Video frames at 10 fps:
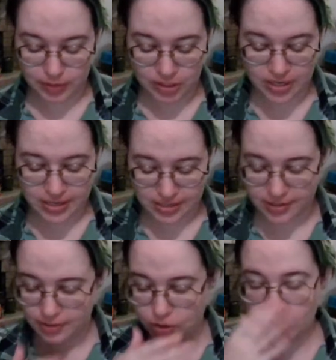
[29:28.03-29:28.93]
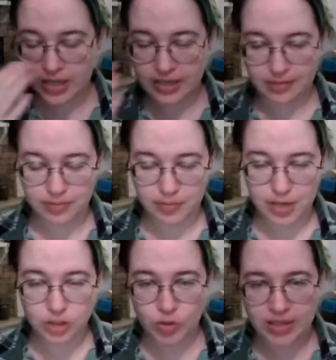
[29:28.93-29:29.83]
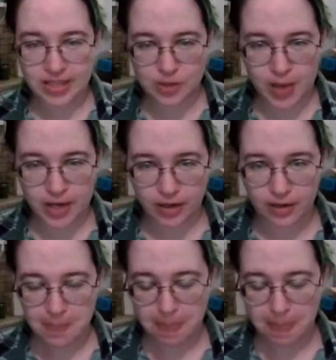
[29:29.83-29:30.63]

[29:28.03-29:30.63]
Geez, Tolkien, punctuate this better.